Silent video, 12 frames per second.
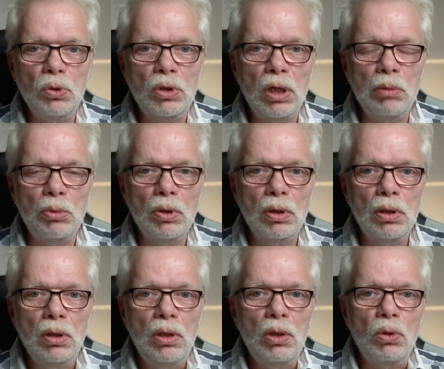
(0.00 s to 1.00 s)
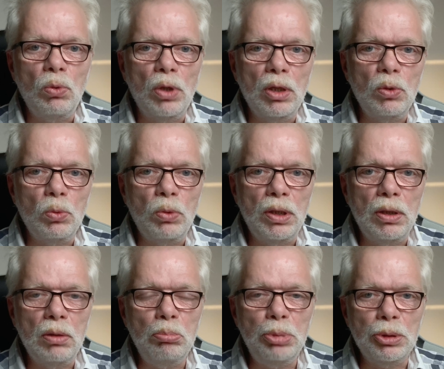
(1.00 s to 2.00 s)
camera right
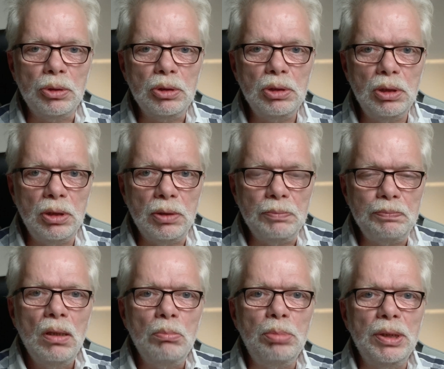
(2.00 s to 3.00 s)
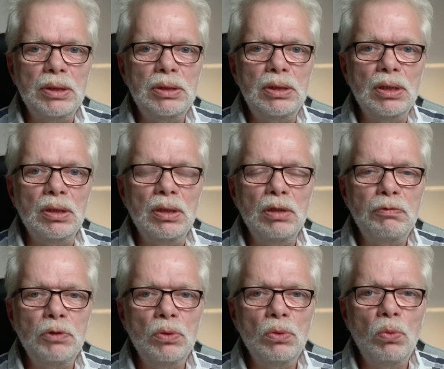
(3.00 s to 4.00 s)
away built in. But if
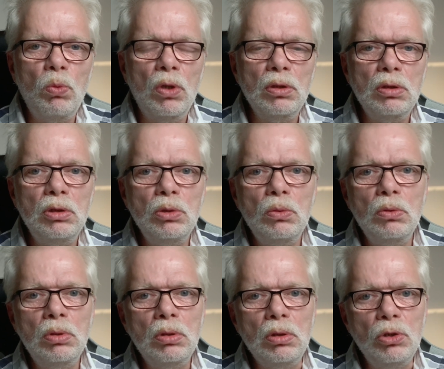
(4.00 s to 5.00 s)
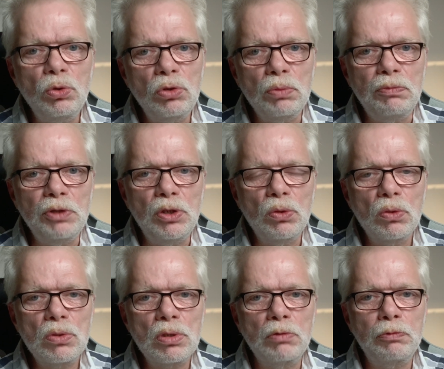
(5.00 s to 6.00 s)
you want to do YouTube
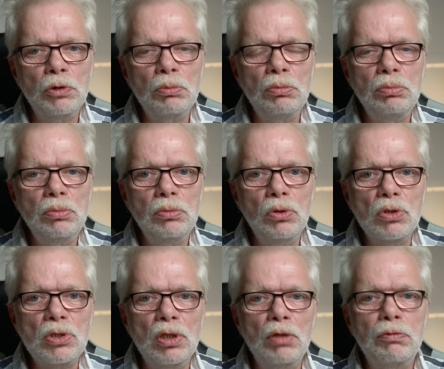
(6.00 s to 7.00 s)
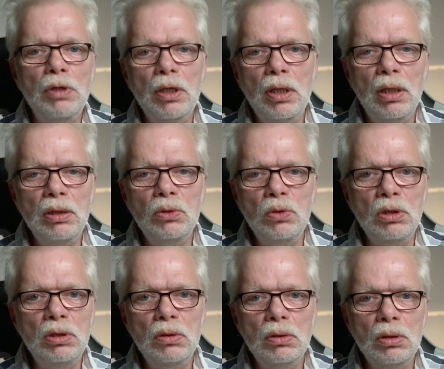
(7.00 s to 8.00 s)
videos and film yourself like I do
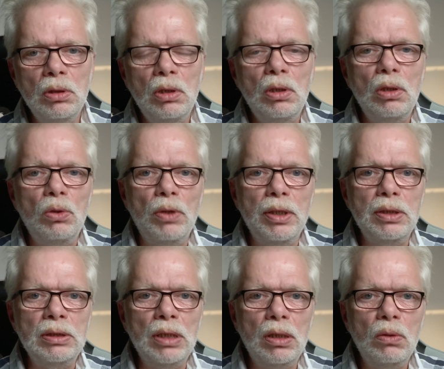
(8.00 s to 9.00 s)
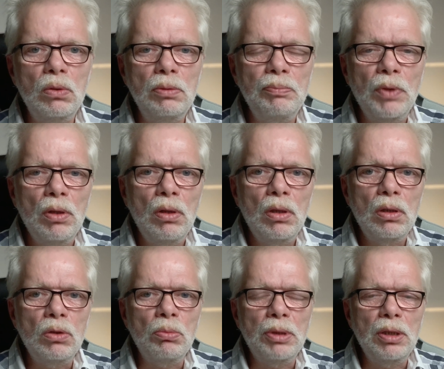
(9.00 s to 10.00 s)
here right now,
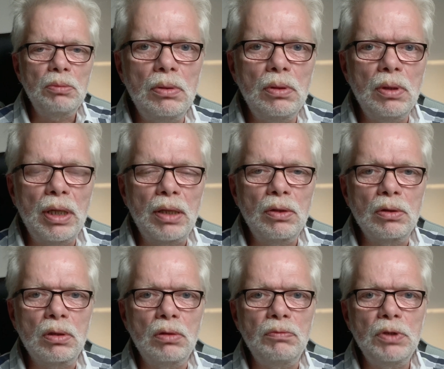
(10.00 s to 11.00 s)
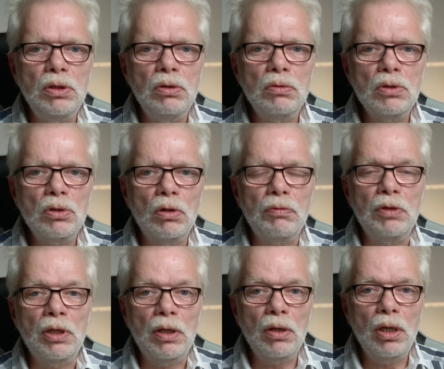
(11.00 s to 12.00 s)
you might like the convenience of
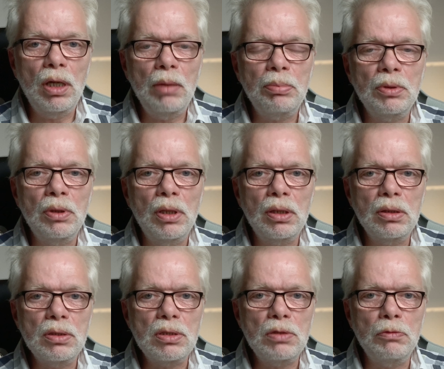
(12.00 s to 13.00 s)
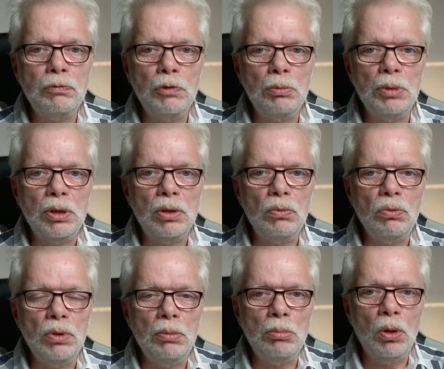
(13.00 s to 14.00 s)
another app, and that is Filmic
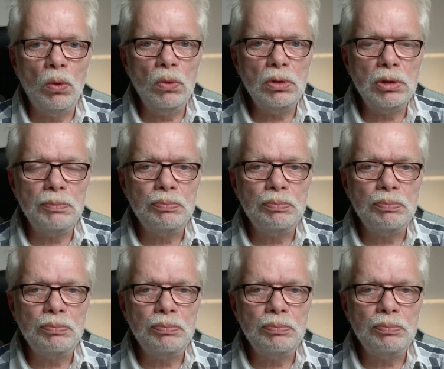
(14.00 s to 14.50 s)
Remote.